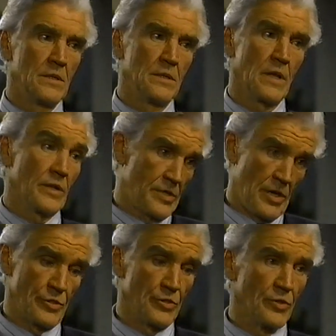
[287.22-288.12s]
Not as hard
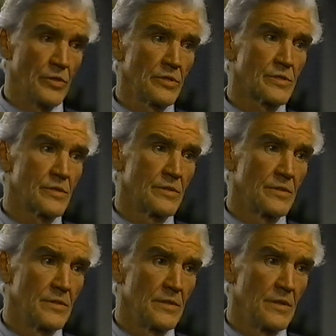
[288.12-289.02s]
as yours,
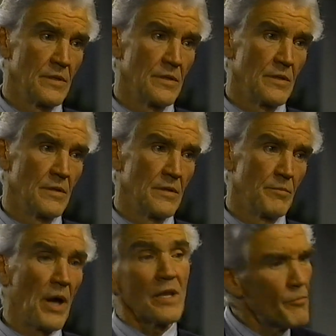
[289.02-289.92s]

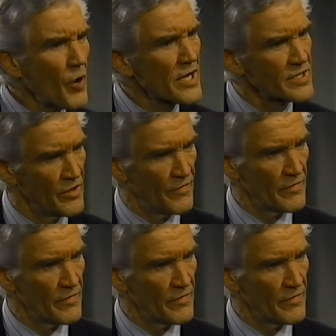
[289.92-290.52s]
but impressive.